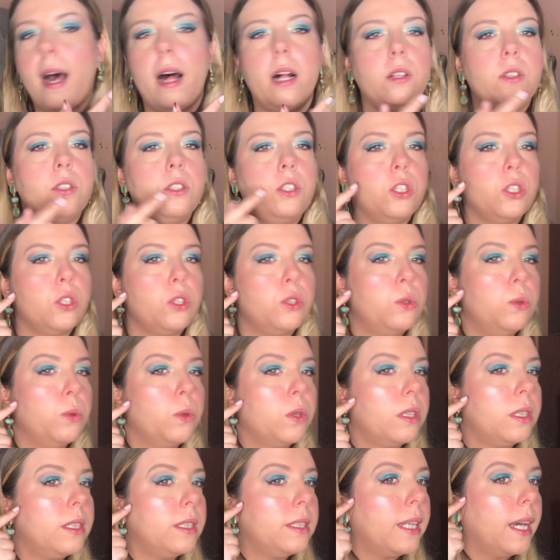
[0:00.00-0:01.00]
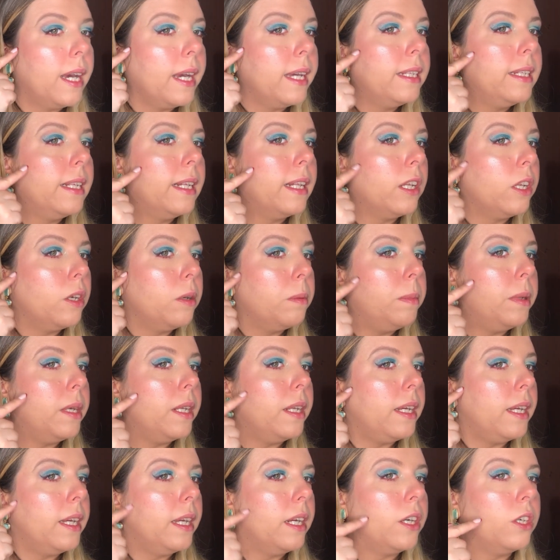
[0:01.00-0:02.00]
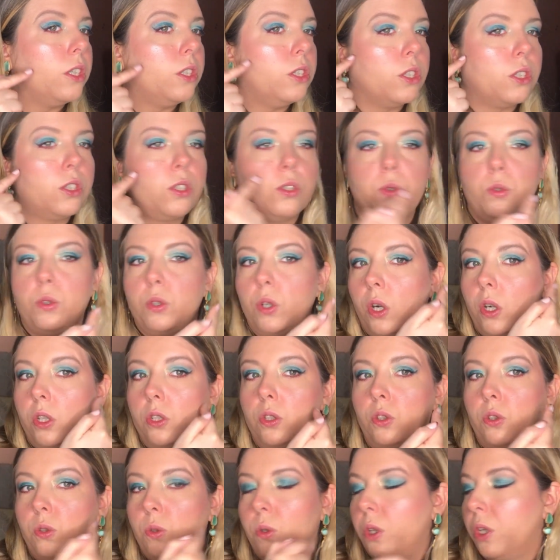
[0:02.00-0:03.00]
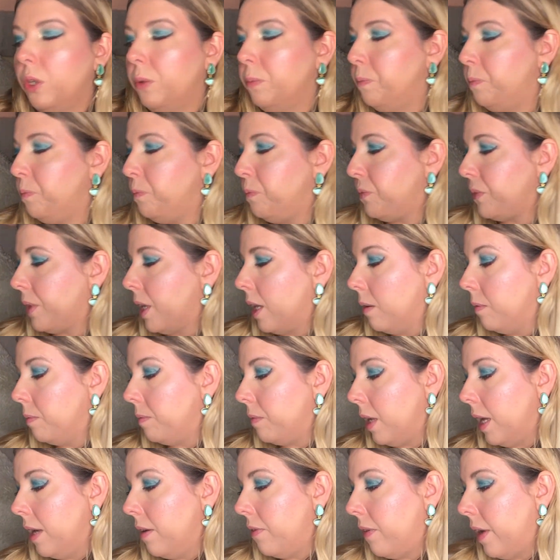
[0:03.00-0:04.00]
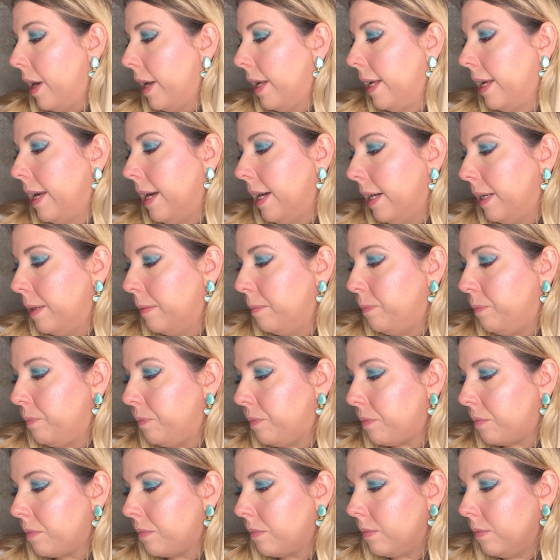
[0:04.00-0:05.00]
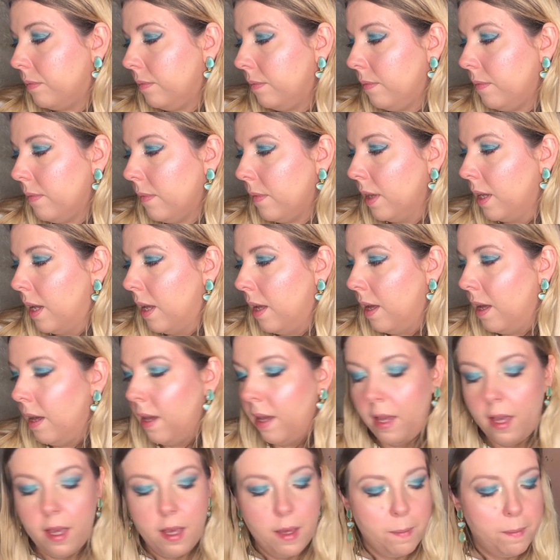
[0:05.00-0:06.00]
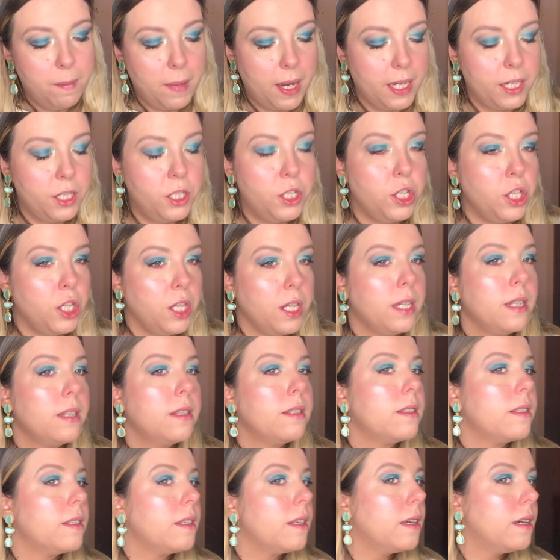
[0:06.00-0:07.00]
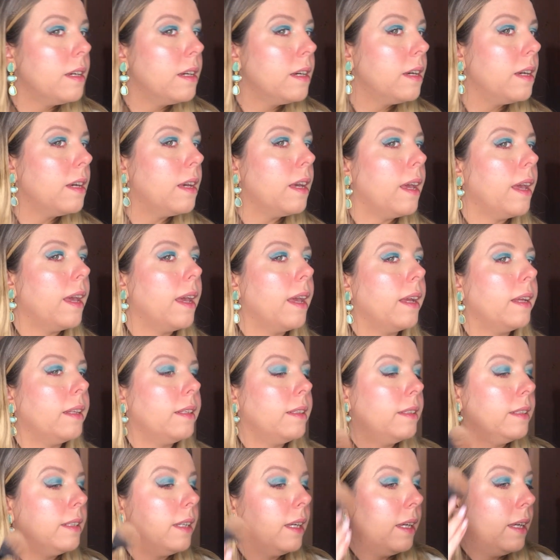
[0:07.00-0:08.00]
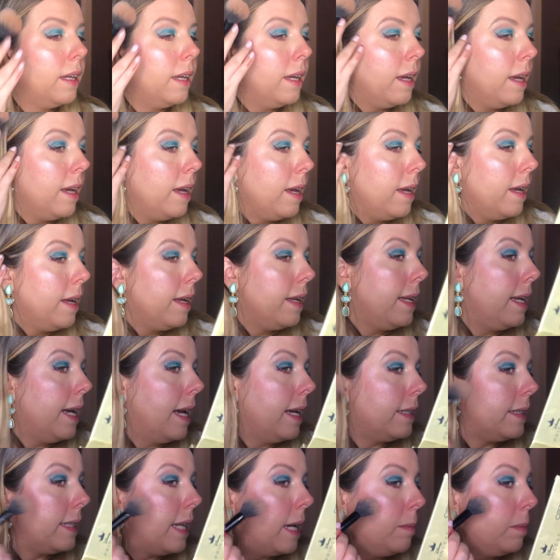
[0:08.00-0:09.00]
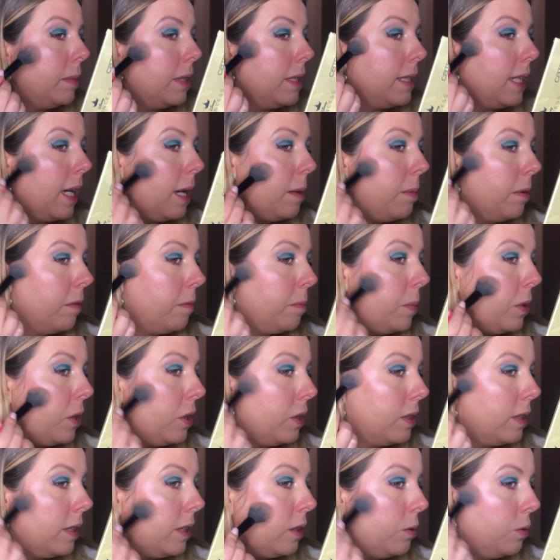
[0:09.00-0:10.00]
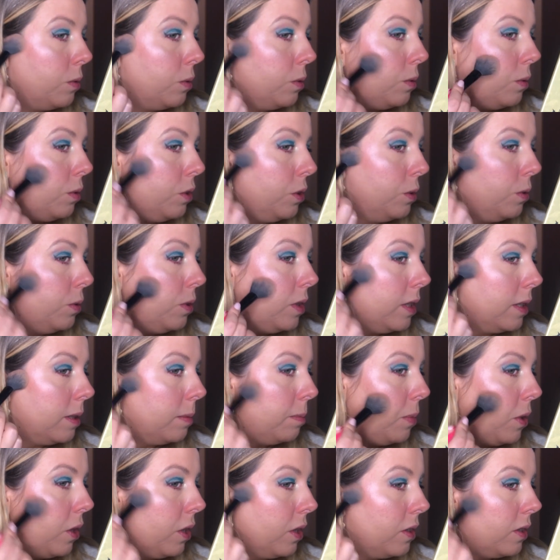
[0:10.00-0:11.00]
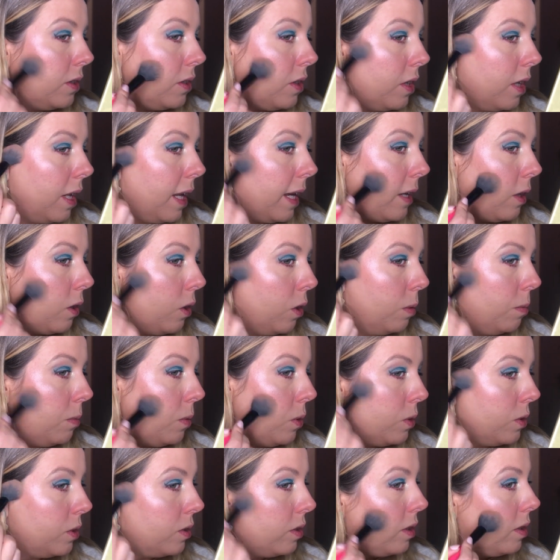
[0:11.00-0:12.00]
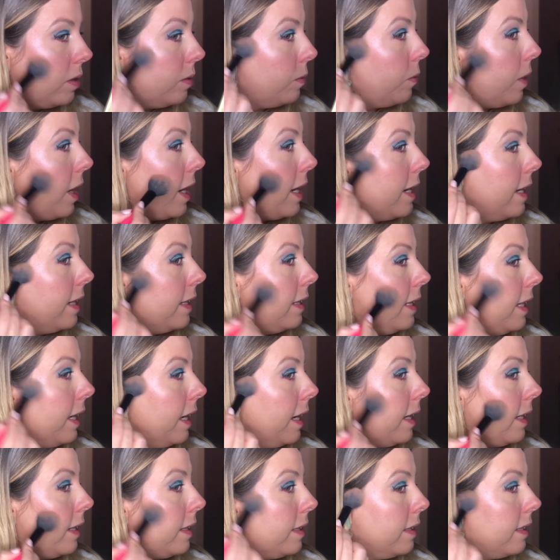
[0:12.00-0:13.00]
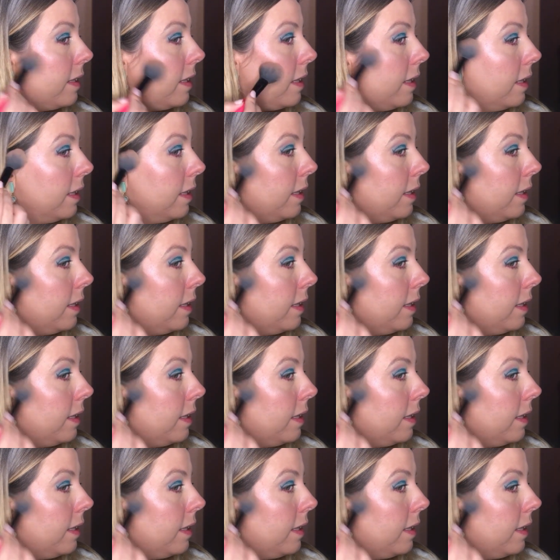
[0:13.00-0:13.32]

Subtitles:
I'll just do a tiny little bit here just to contour, if I can, my cheeks. And yes, I'm the type of person who uses bronzer like almost right at the end.